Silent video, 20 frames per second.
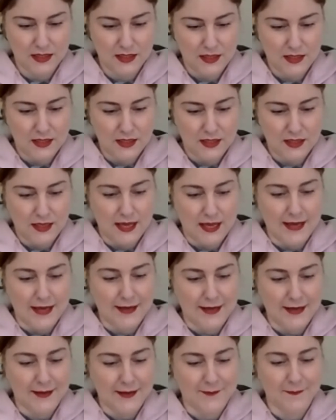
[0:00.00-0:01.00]

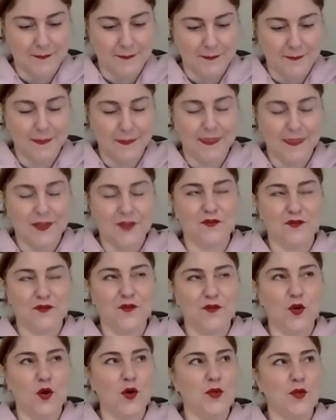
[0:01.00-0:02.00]
The
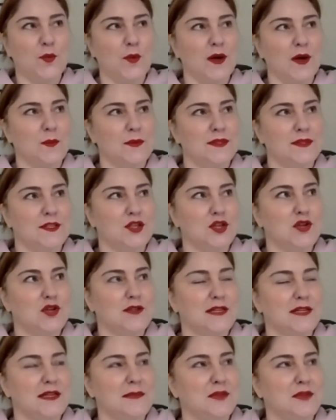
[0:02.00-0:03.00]
fourth one was
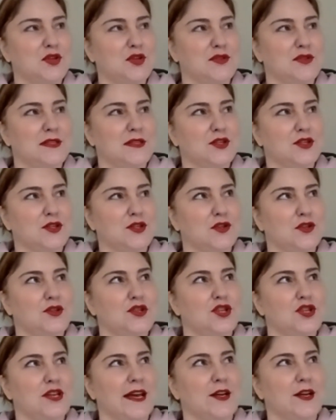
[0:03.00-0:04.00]
using music to
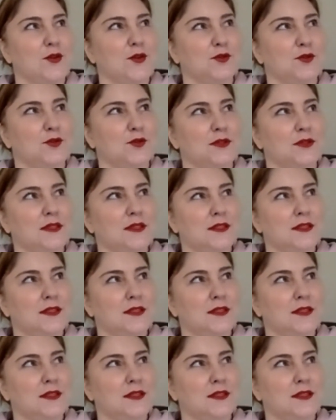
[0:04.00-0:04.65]
channel.